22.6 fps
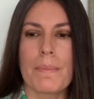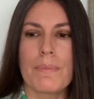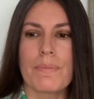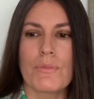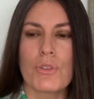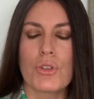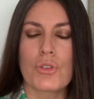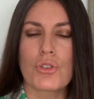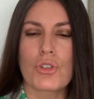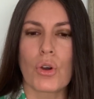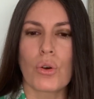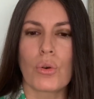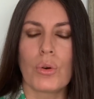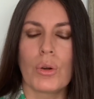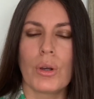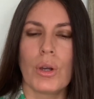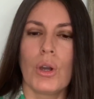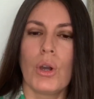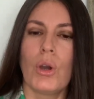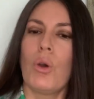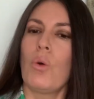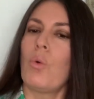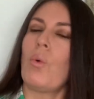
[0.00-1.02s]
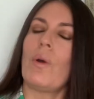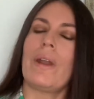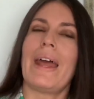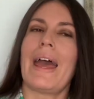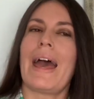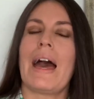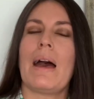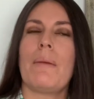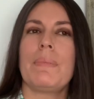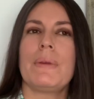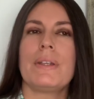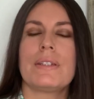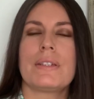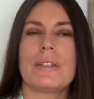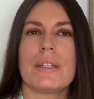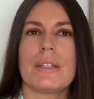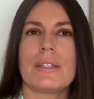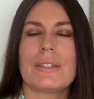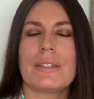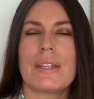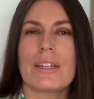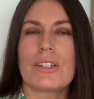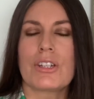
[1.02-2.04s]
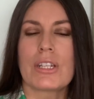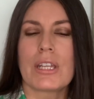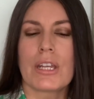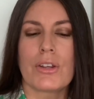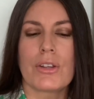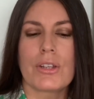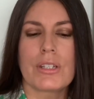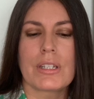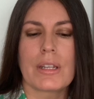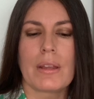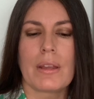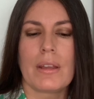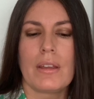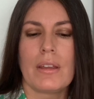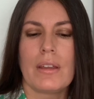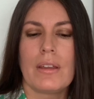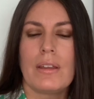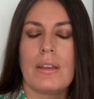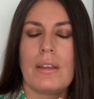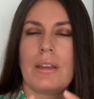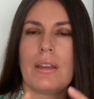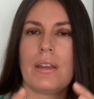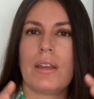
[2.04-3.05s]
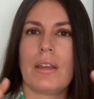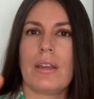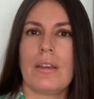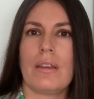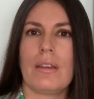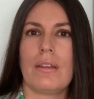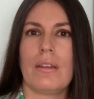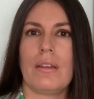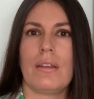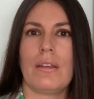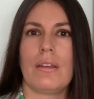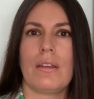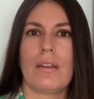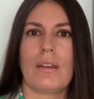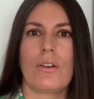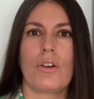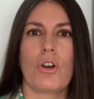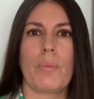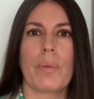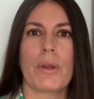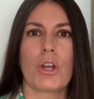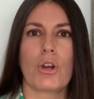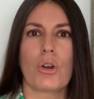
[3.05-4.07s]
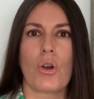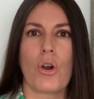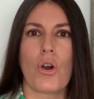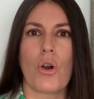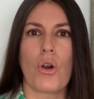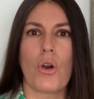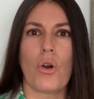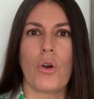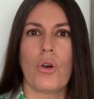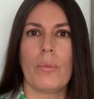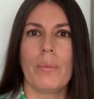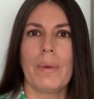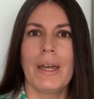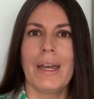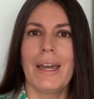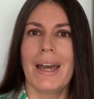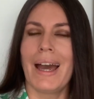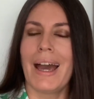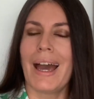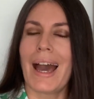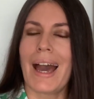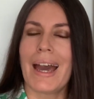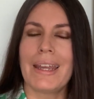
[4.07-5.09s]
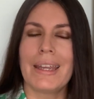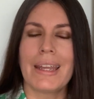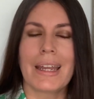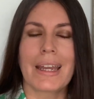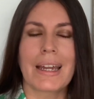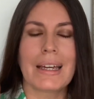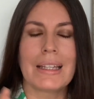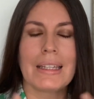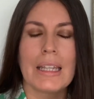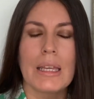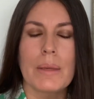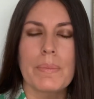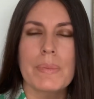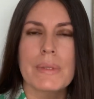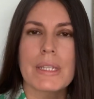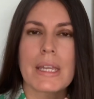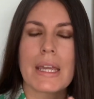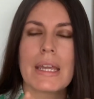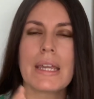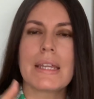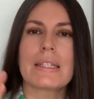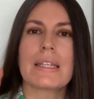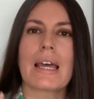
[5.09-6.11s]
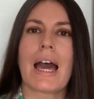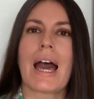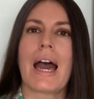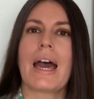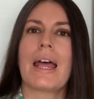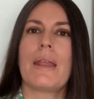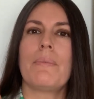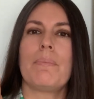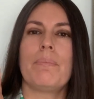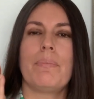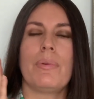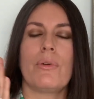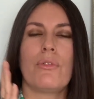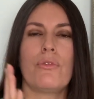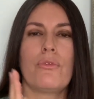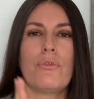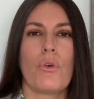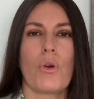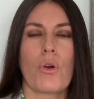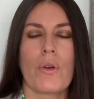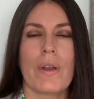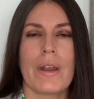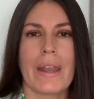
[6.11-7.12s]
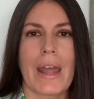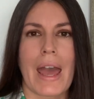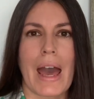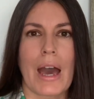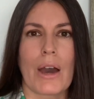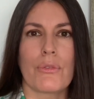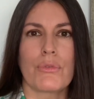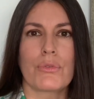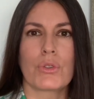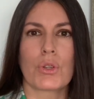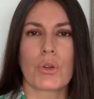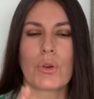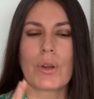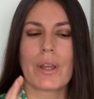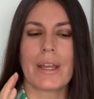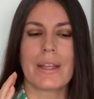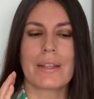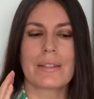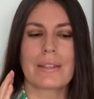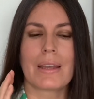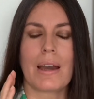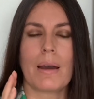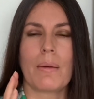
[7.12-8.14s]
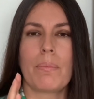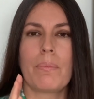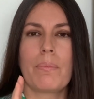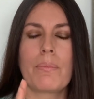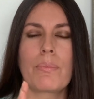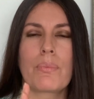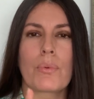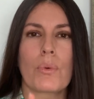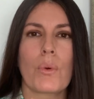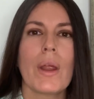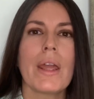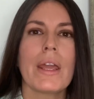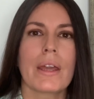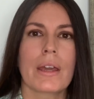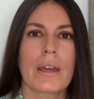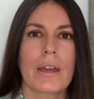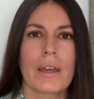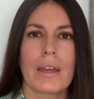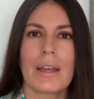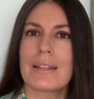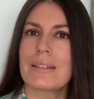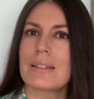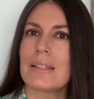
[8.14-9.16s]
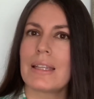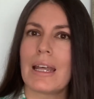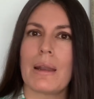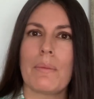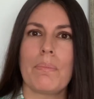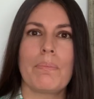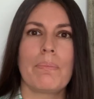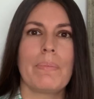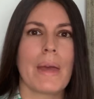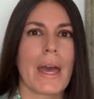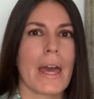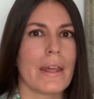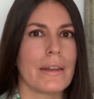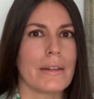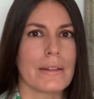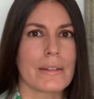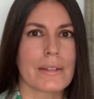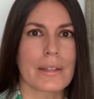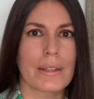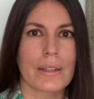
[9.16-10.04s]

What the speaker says: So what happens is Sagittarius go big or go home. An eclipse is a before and after. It's a break. It's not a bend